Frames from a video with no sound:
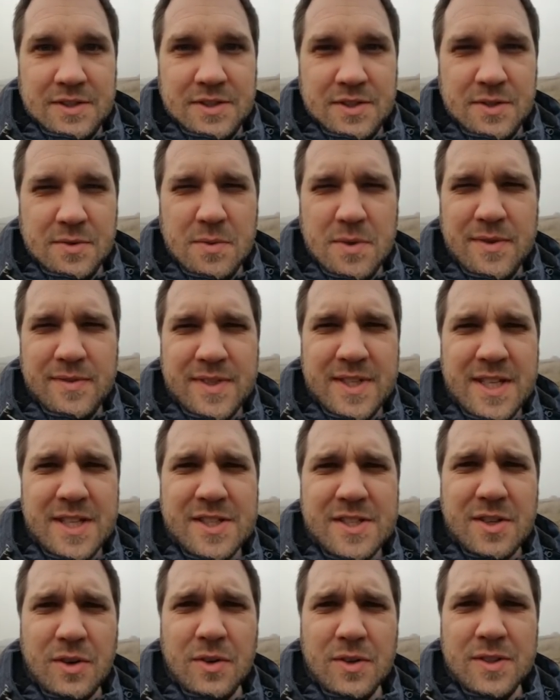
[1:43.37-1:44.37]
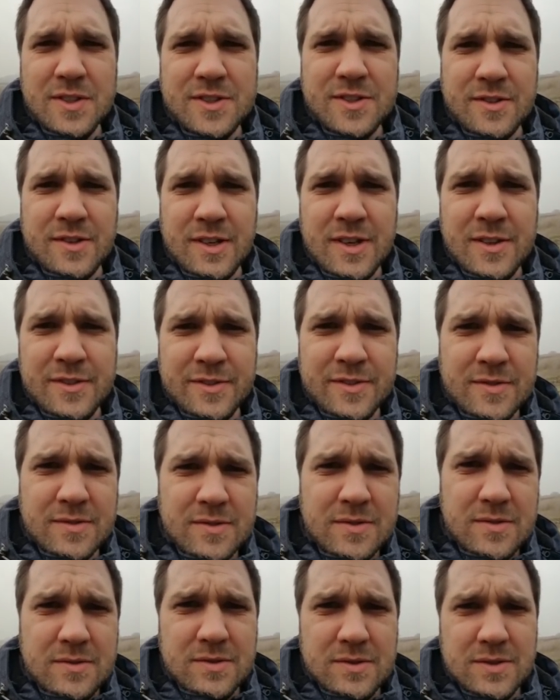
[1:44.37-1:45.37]
should we have ditched Honda after
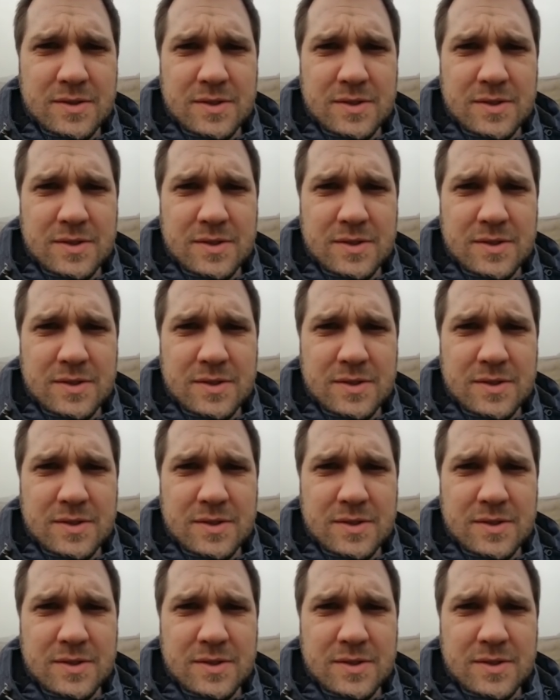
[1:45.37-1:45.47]
all?